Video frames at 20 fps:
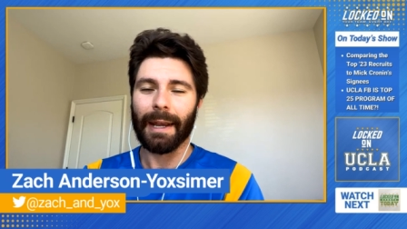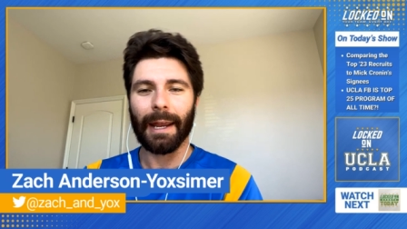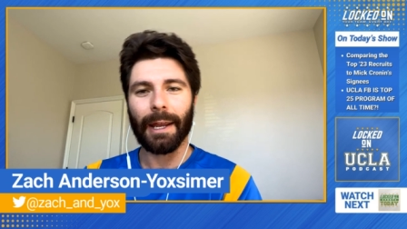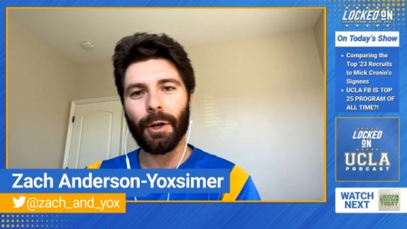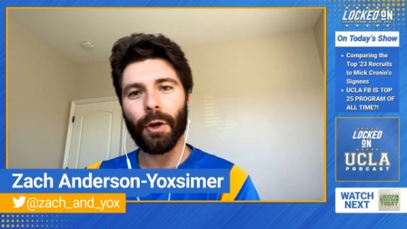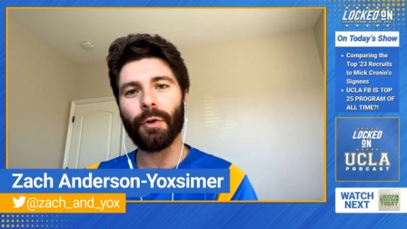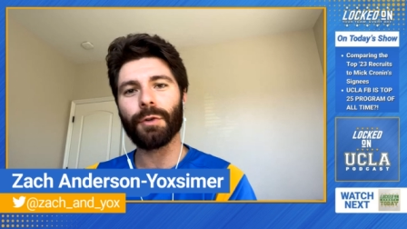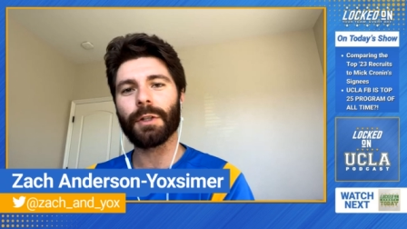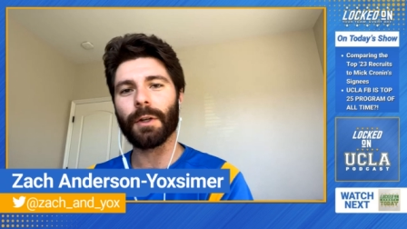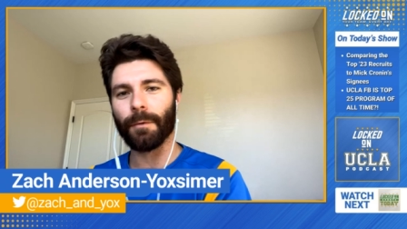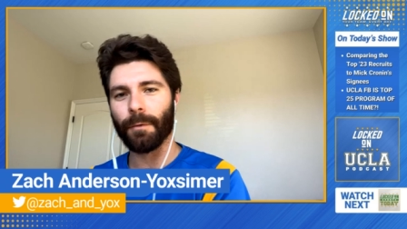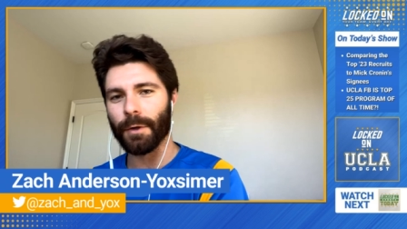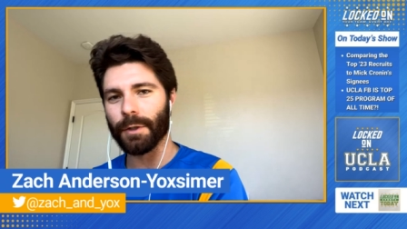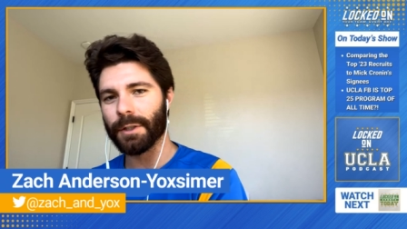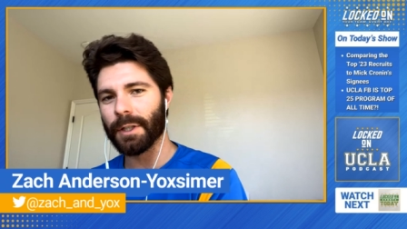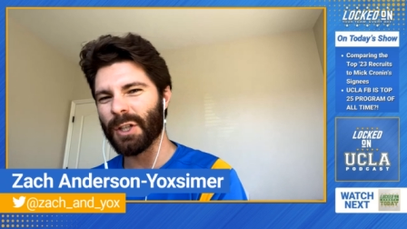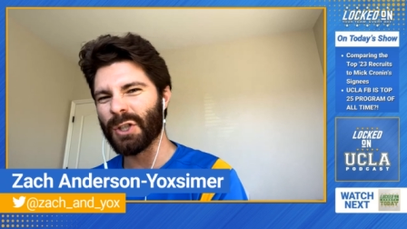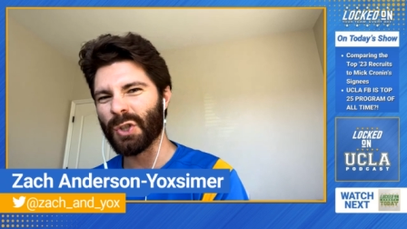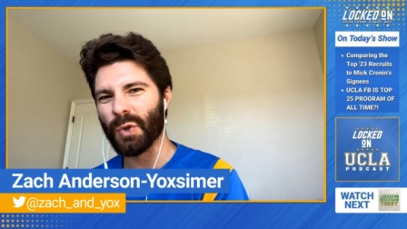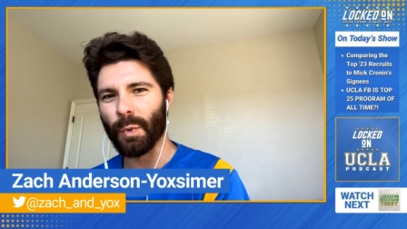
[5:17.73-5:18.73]
I know different
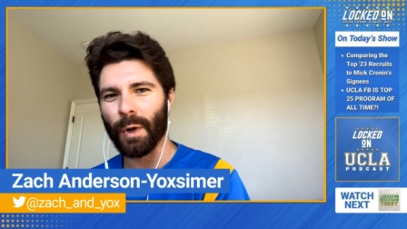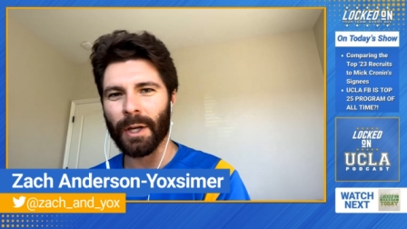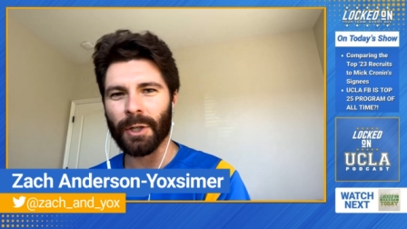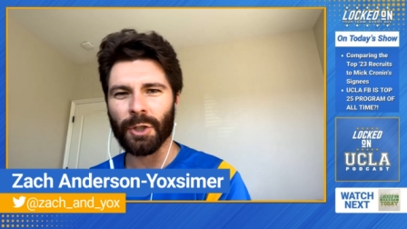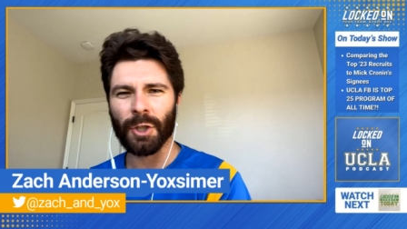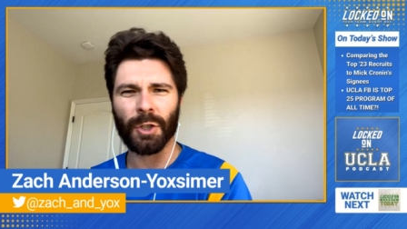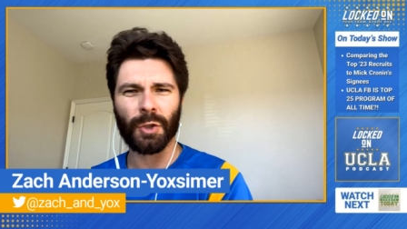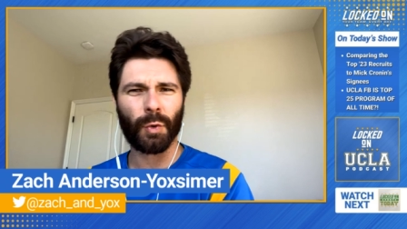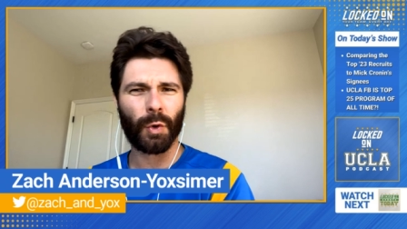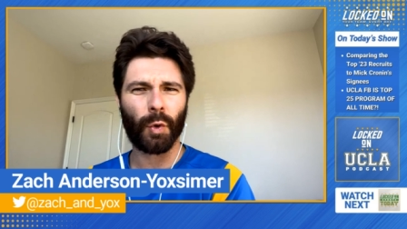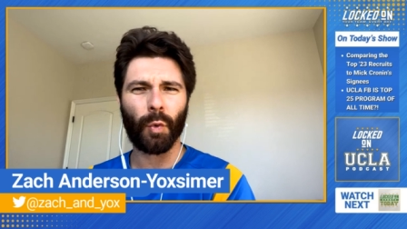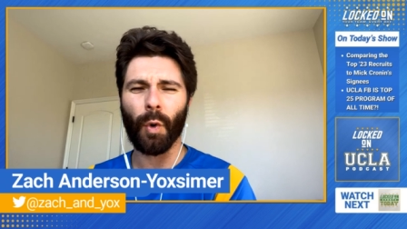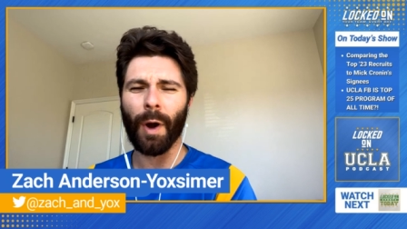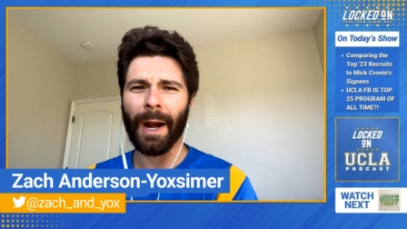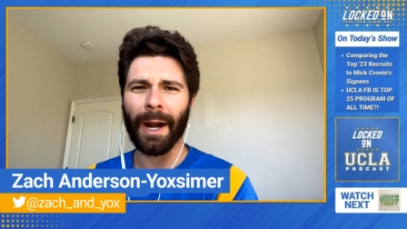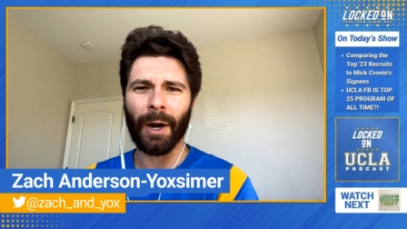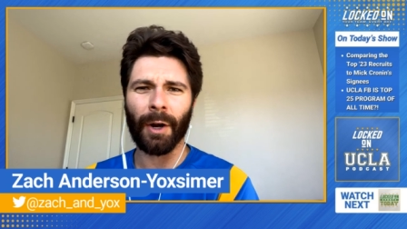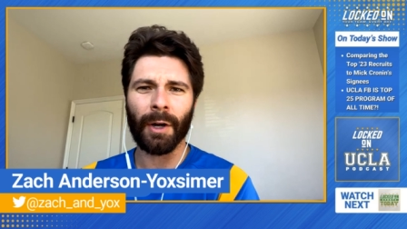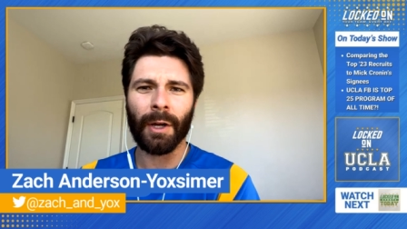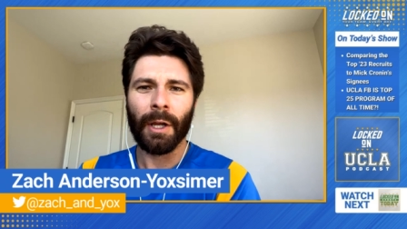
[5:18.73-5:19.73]
situations
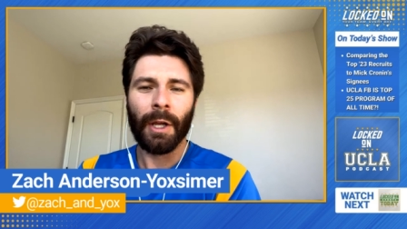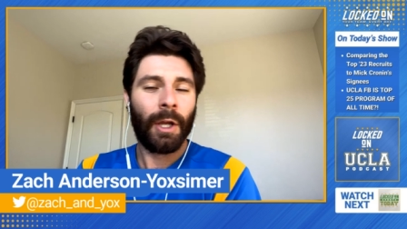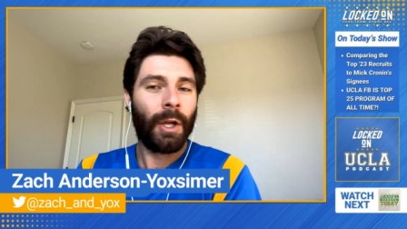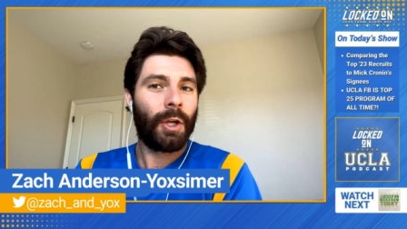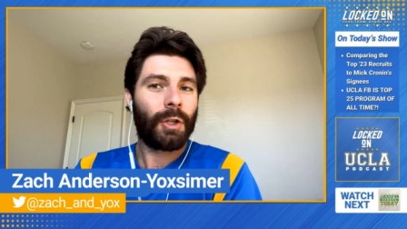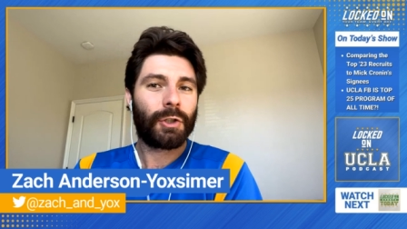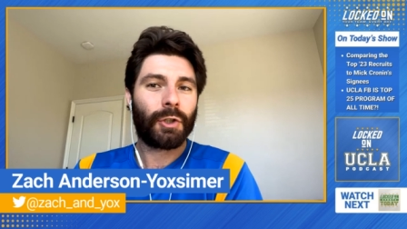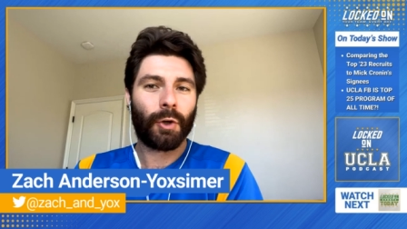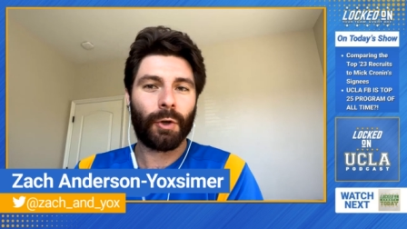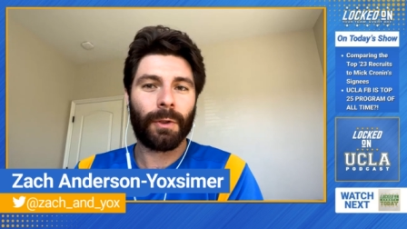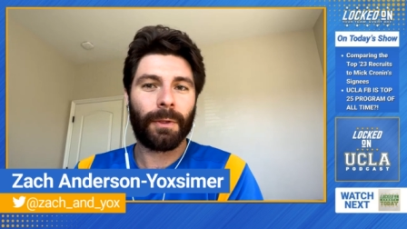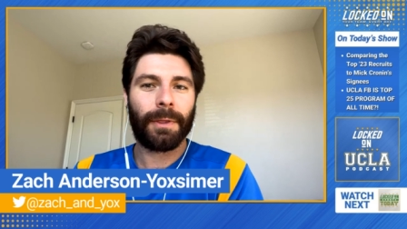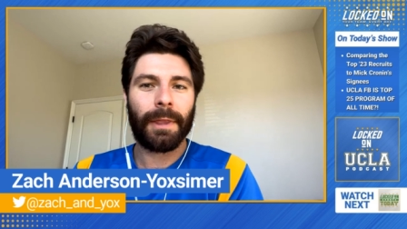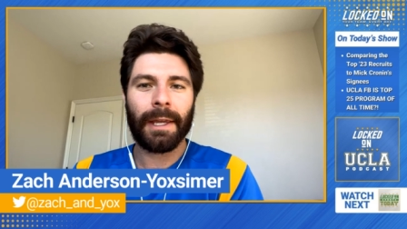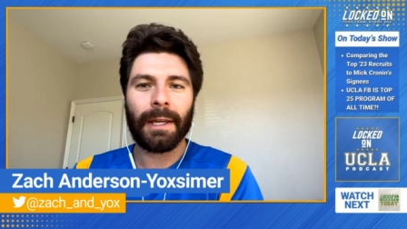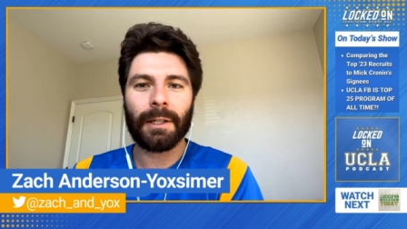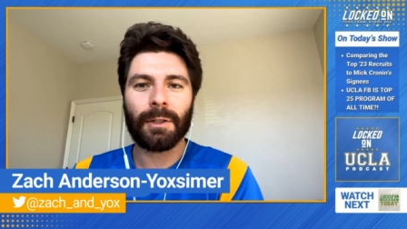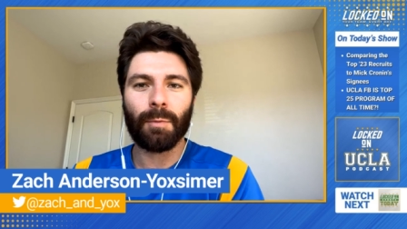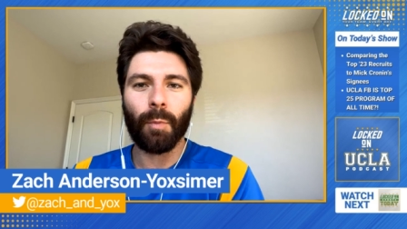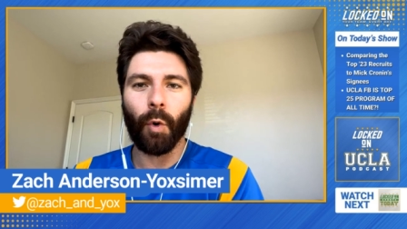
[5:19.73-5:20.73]
require certain
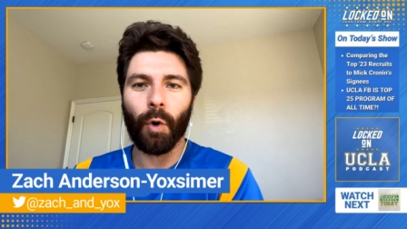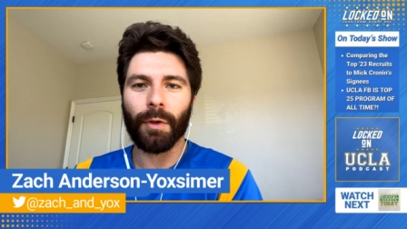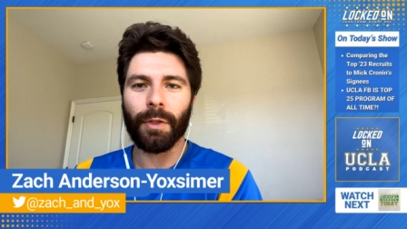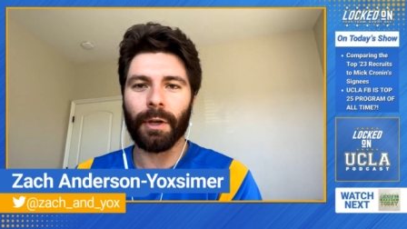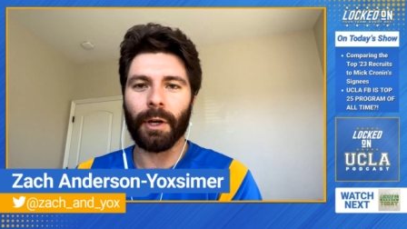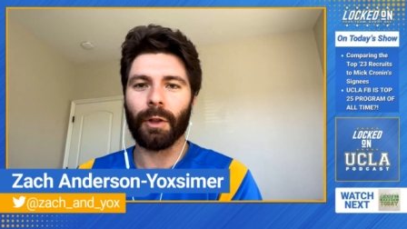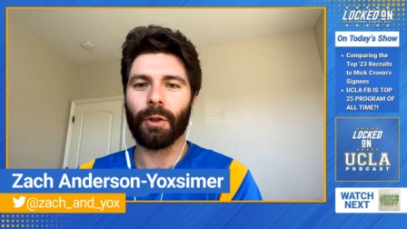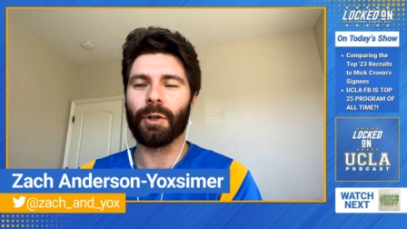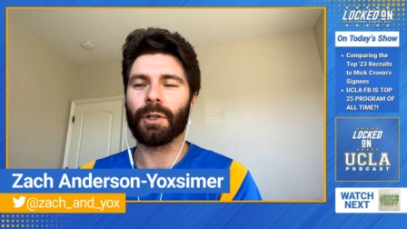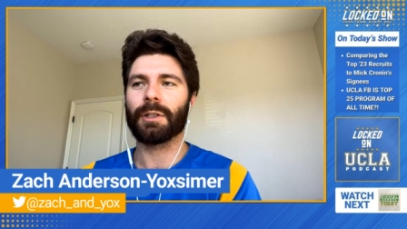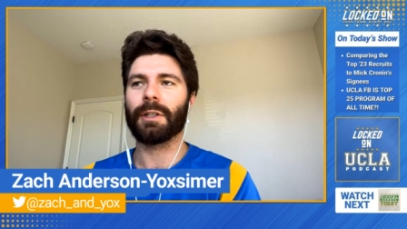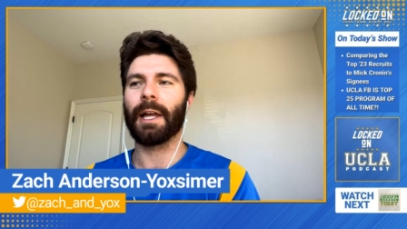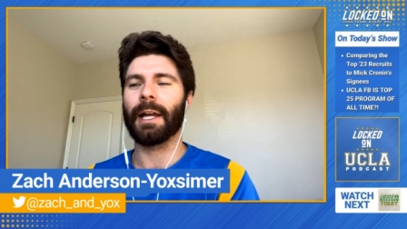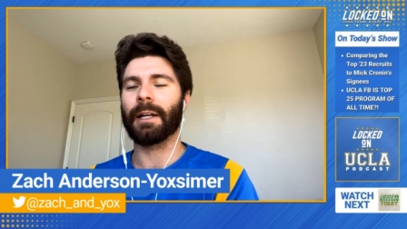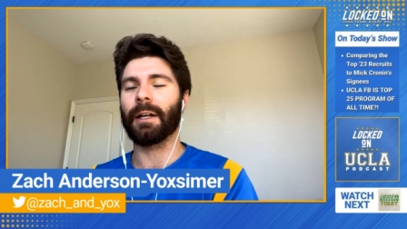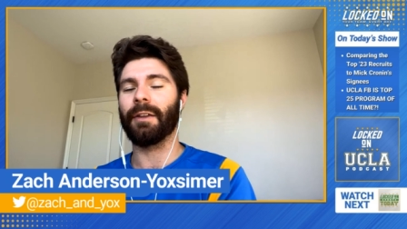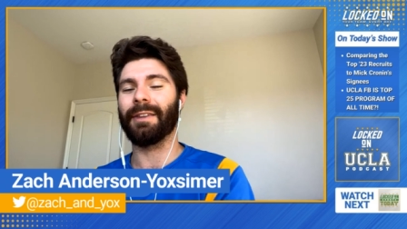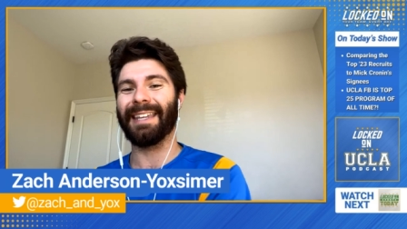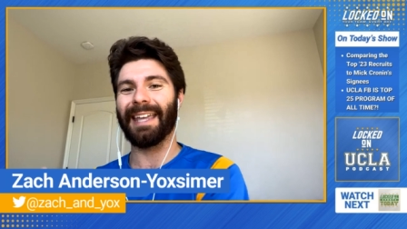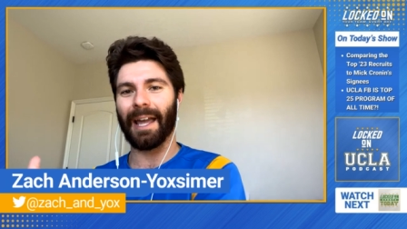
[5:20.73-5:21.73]
things more than it looks
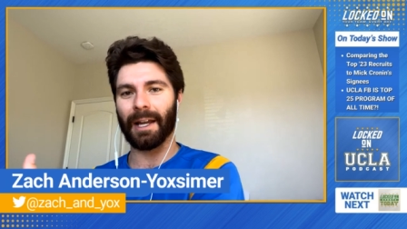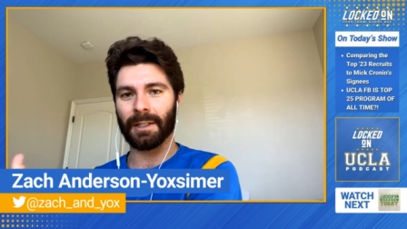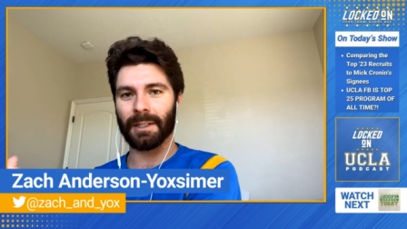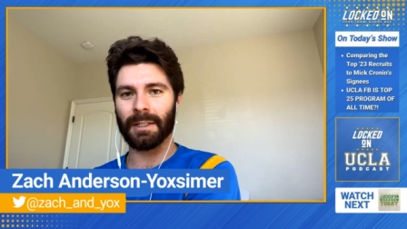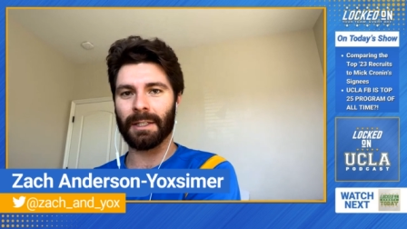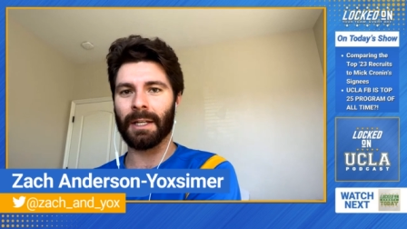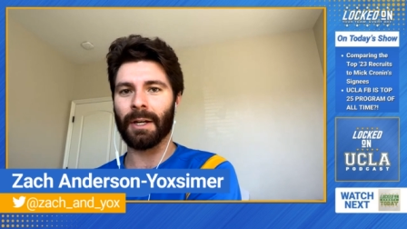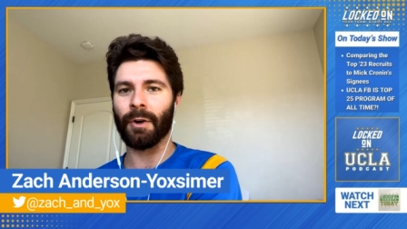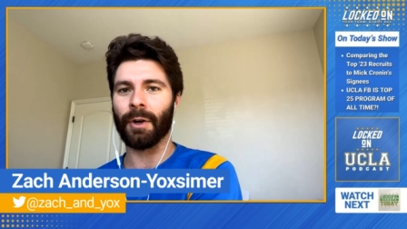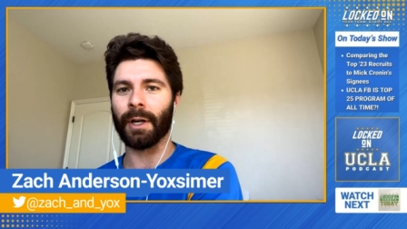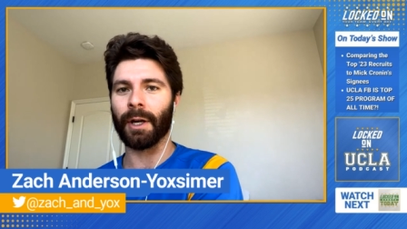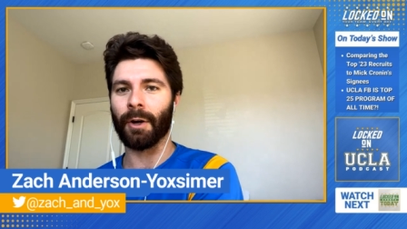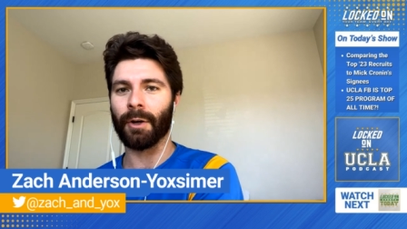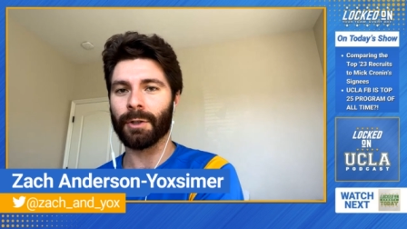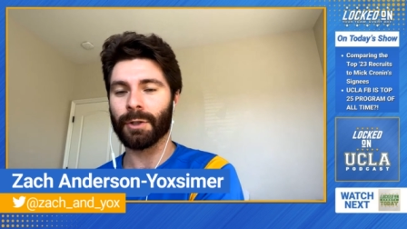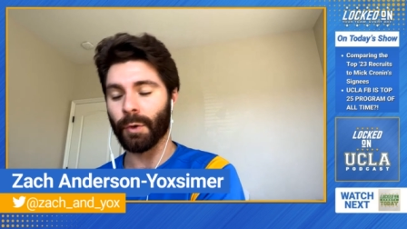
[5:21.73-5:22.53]
like on the exterior,